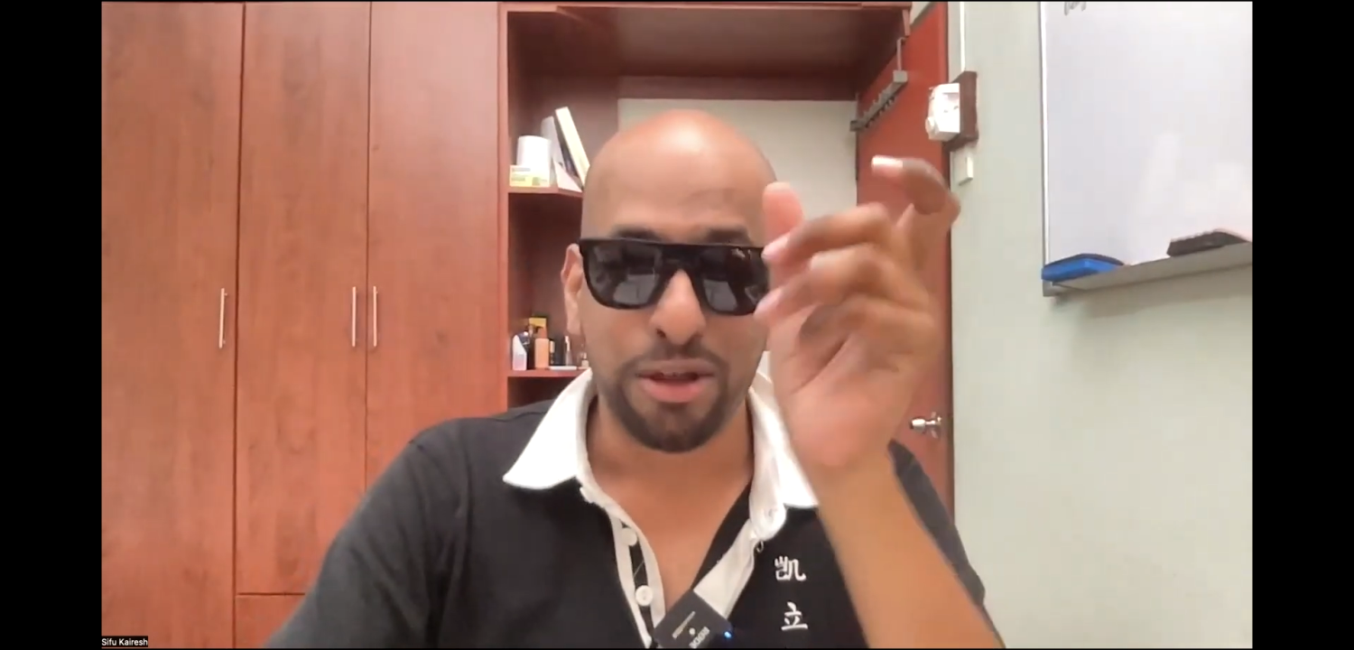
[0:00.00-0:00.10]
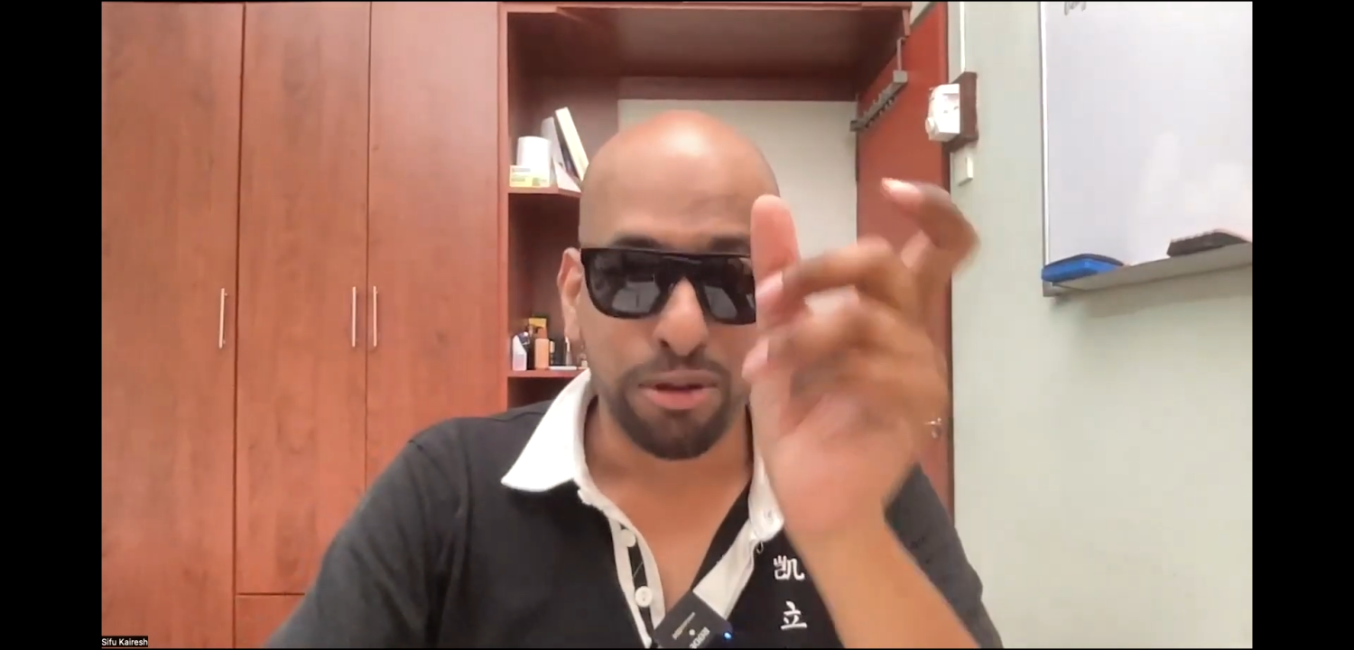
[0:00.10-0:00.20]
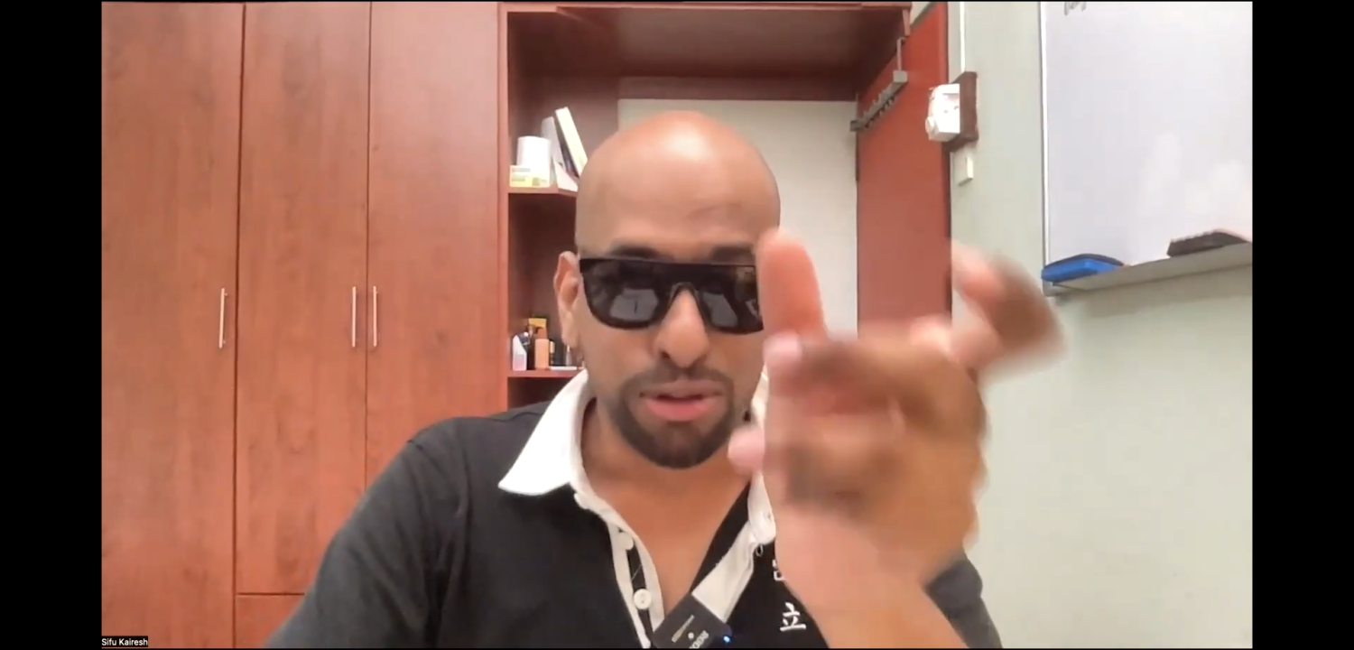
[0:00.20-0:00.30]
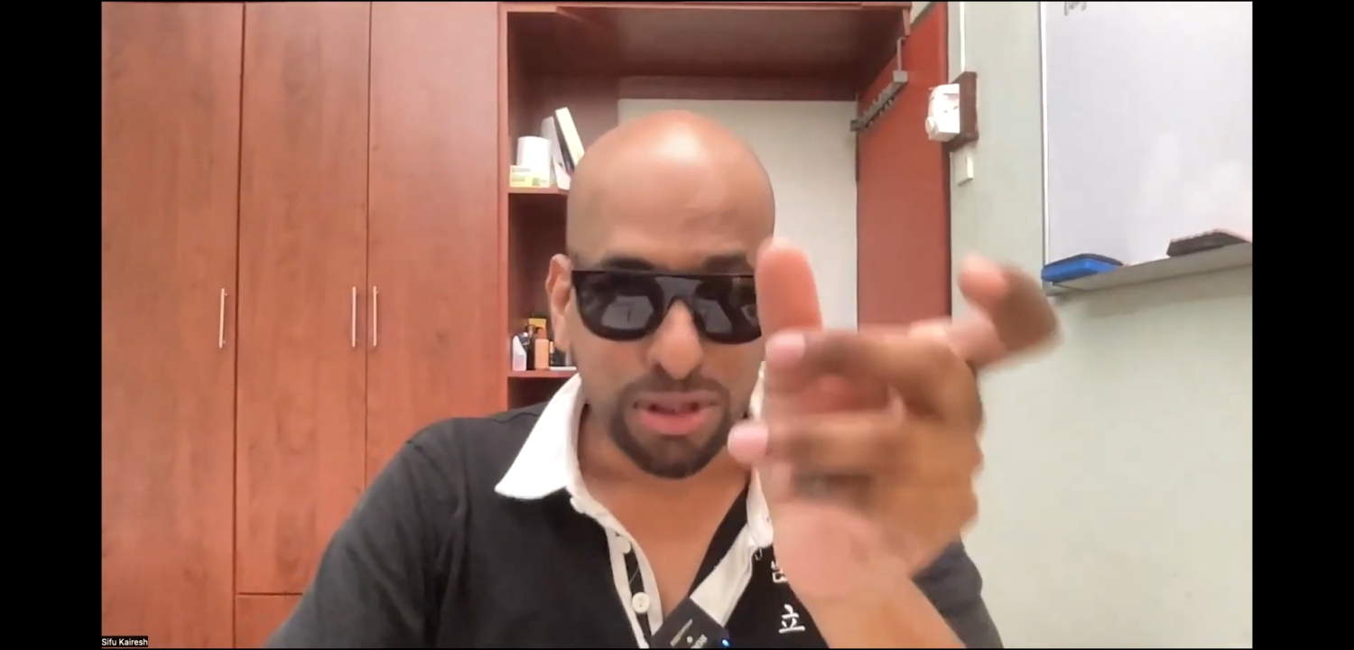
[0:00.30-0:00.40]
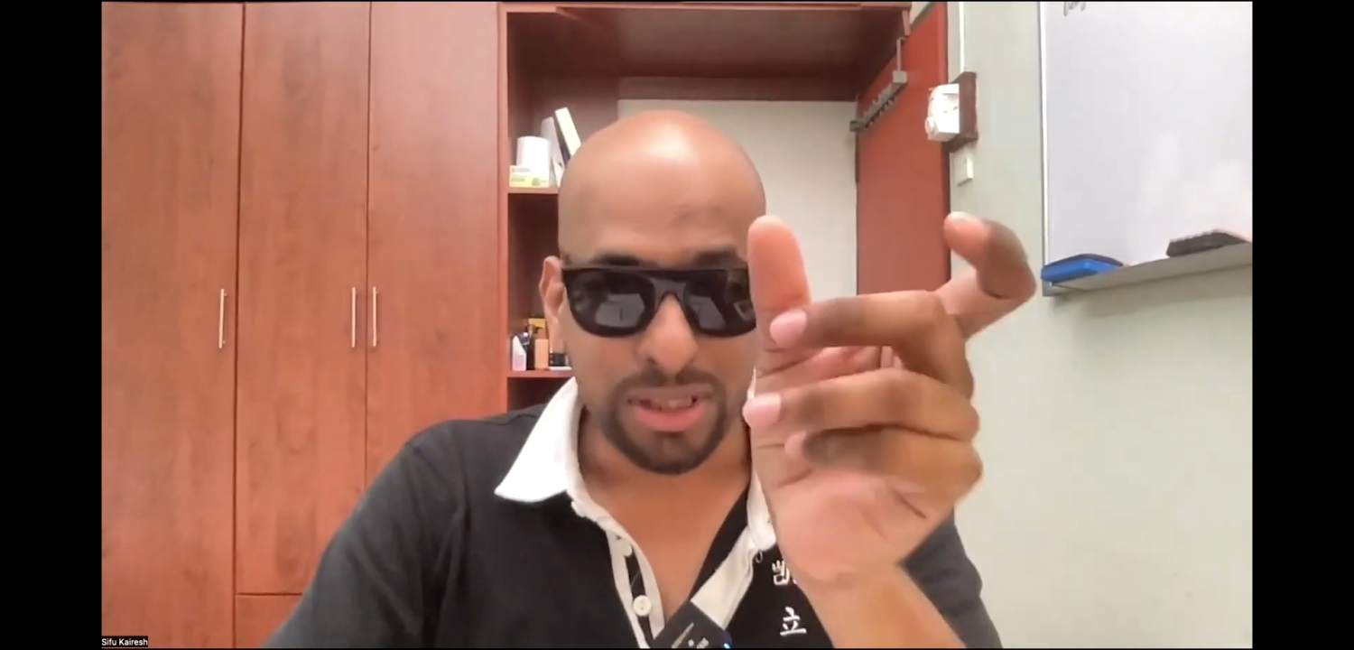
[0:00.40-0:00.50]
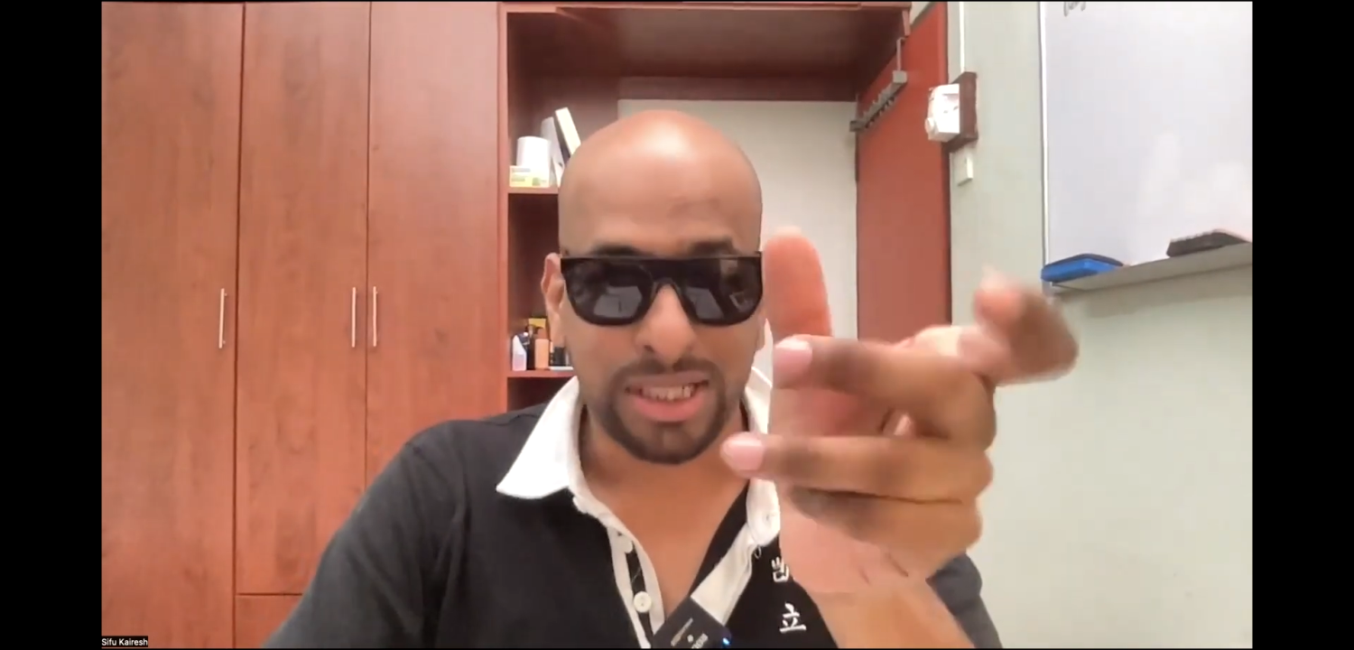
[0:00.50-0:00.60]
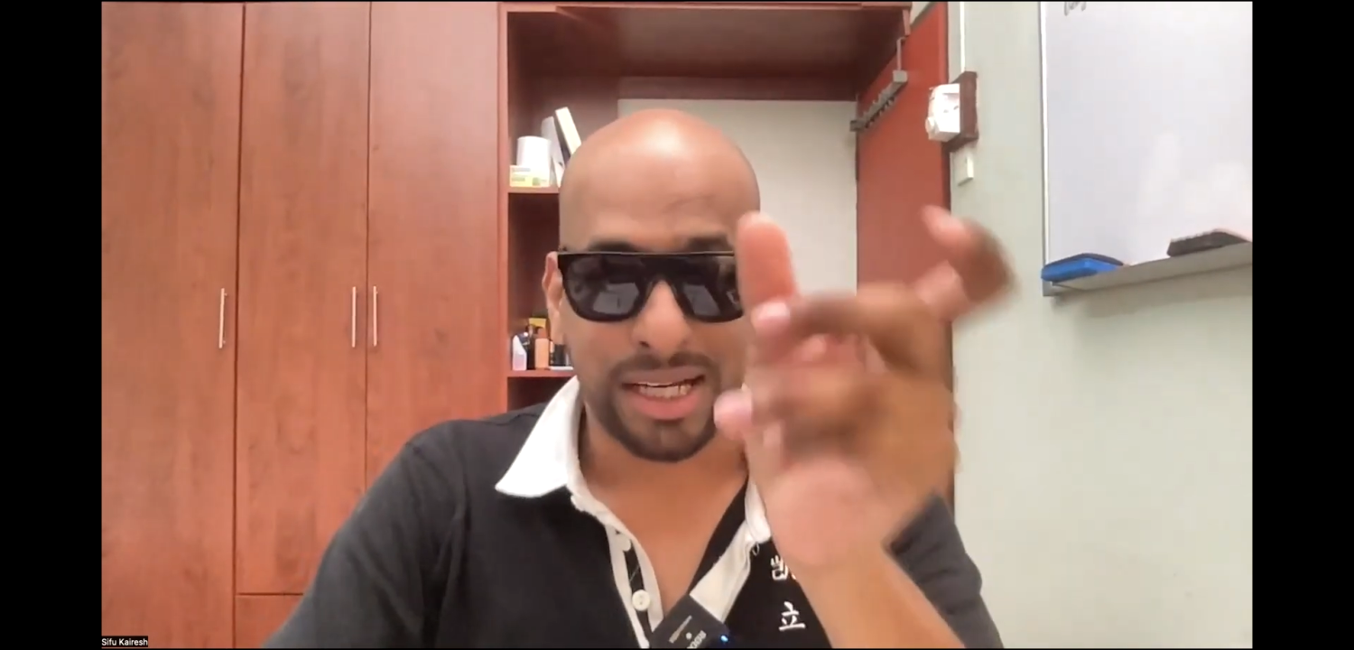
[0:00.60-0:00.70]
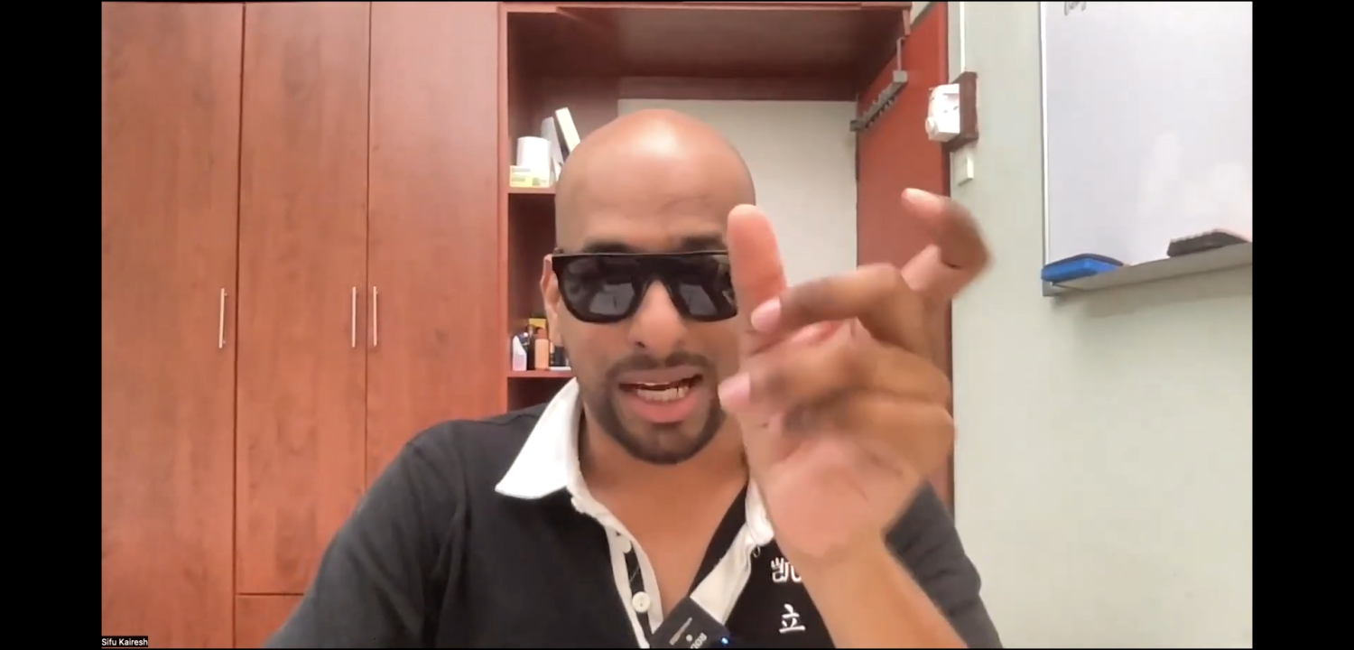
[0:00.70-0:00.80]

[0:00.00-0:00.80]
Use